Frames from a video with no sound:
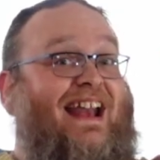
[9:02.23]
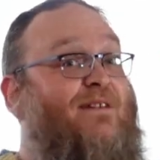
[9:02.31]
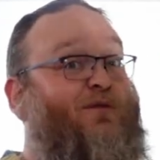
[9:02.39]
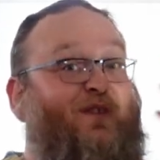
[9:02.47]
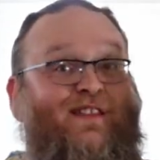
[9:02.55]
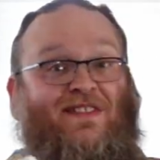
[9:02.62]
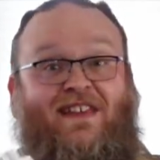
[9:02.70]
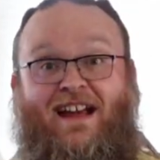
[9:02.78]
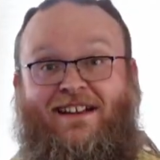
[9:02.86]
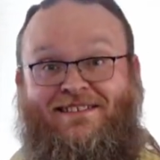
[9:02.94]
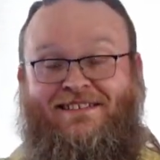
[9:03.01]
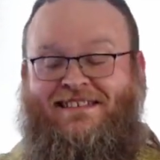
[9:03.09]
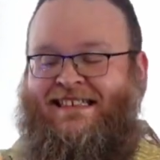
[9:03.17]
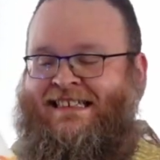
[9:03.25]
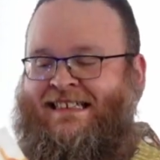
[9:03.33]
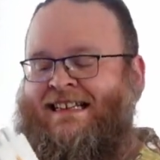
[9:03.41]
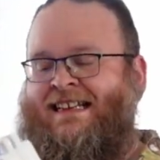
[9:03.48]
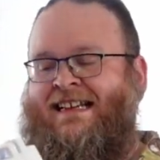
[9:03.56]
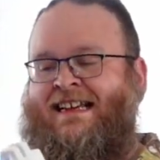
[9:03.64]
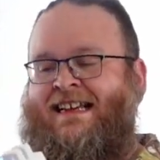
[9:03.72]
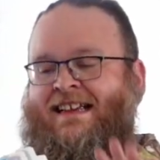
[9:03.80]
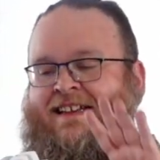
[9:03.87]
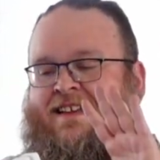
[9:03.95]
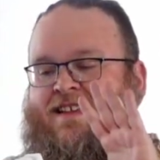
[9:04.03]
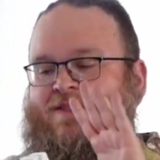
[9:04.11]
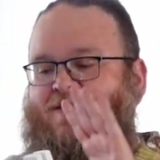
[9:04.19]
everything.
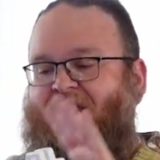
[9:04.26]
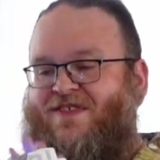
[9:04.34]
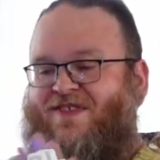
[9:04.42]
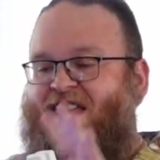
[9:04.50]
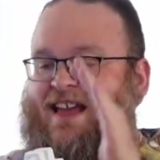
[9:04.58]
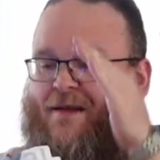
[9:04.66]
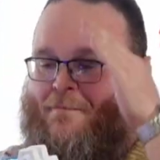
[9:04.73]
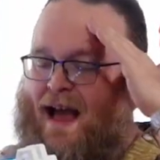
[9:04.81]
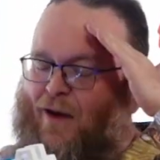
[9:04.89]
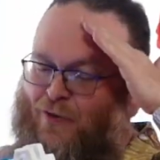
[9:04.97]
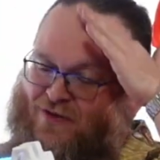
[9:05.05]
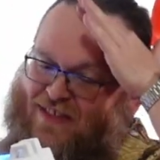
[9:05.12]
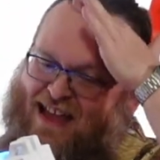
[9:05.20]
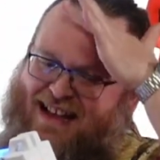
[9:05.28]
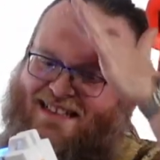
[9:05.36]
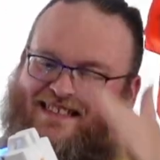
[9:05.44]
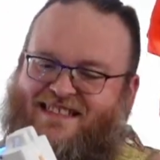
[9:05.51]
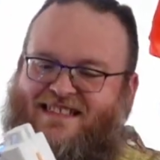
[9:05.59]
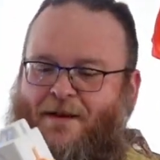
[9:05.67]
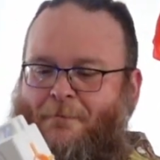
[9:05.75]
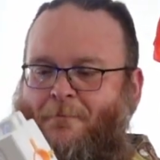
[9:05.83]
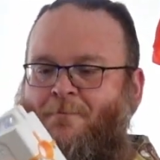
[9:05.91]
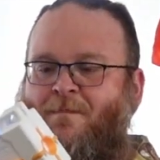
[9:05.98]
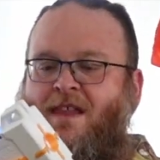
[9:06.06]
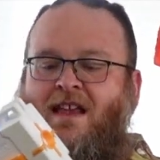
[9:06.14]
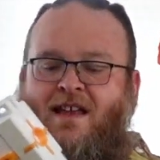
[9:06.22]
The thing about this
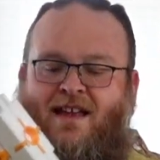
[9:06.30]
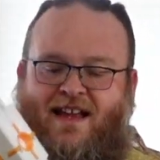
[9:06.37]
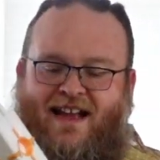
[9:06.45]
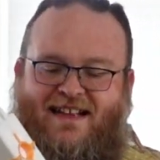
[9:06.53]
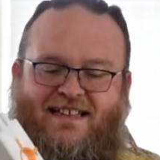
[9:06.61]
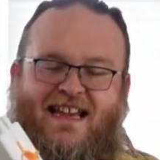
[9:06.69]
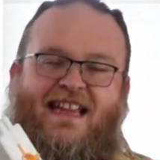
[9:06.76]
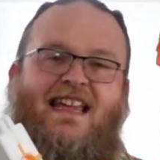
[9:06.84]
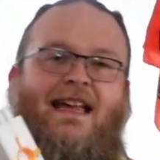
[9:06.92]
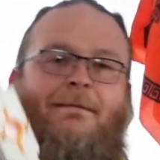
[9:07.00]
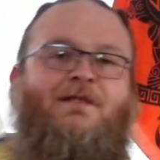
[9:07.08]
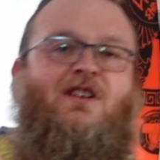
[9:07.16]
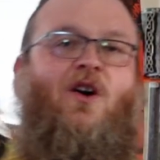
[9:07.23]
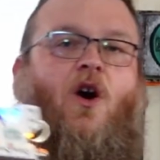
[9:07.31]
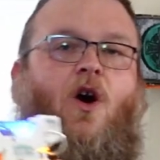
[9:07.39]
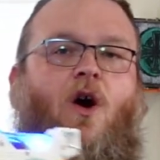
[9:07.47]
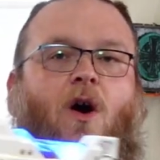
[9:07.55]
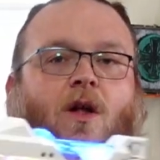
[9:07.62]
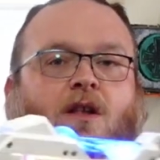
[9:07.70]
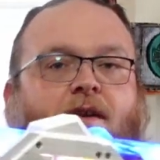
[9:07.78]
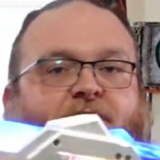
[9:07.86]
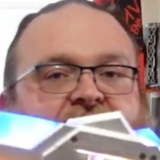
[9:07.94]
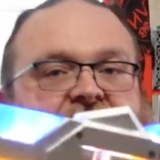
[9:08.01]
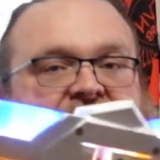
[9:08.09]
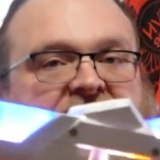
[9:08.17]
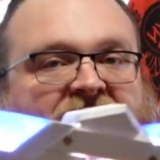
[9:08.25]
is it keeps all of
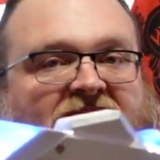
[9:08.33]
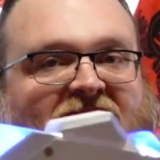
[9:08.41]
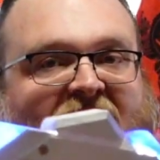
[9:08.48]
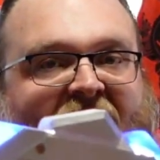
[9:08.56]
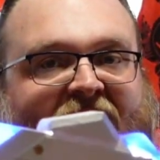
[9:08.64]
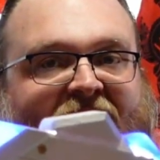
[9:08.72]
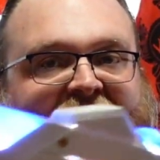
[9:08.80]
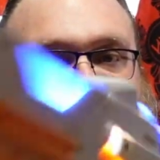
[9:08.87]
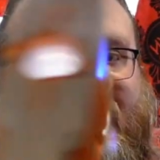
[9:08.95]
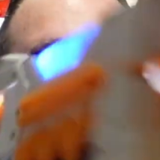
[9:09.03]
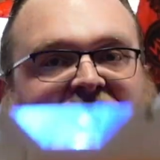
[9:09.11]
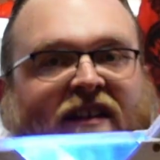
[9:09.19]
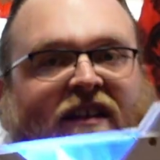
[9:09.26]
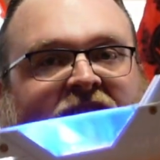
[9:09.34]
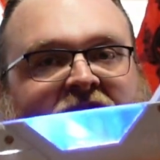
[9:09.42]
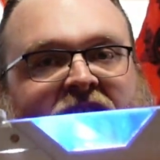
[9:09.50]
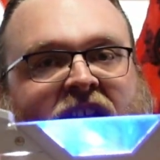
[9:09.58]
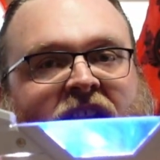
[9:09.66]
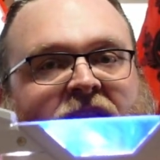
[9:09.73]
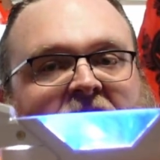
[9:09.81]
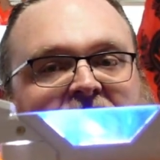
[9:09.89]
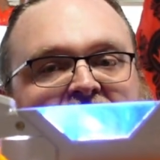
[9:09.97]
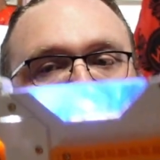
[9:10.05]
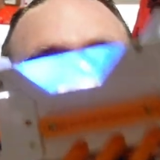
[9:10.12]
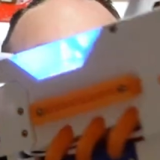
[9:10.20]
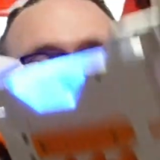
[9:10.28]
the aesthetics that
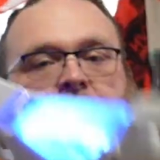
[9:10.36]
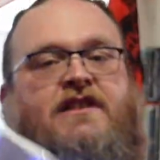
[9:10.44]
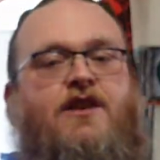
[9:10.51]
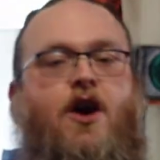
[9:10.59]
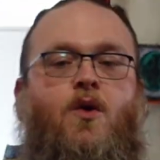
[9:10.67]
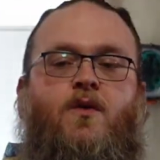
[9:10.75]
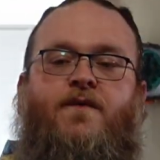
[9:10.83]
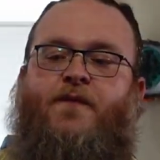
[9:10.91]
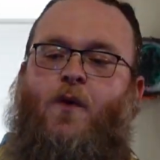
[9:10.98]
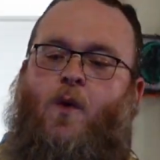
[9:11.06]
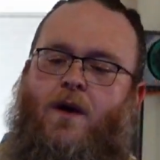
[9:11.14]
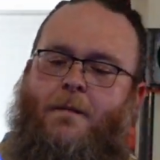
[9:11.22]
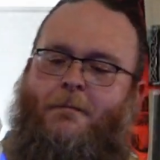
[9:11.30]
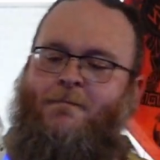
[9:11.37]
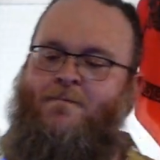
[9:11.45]
Domo is known for,